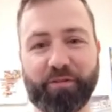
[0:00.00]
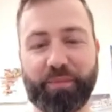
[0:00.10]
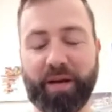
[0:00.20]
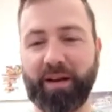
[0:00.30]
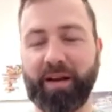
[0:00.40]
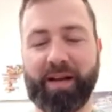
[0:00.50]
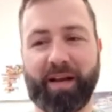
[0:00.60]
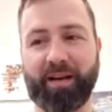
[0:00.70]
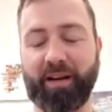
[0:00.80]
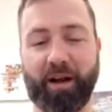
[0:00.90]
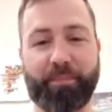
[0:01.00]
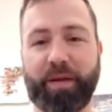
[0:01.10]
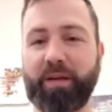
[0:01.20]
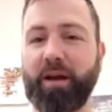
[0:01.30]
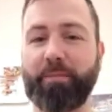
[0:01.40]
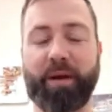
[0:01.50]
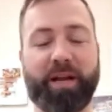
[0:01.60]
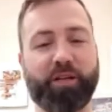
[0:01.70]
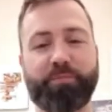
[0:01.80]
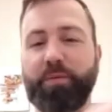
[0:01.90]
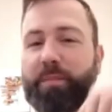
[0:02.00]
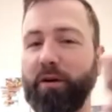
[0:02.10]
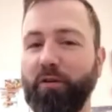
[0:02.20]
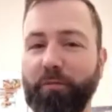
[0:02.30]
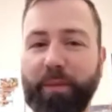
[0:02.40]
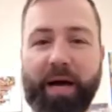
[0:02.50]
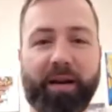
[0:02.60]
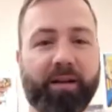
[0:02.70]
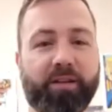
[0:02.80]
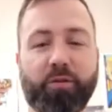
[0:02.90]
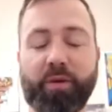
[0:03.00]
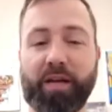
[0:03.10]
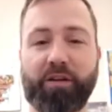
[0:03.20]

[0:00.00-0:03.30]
But you know, I pick it up and I just put my whole body into it. I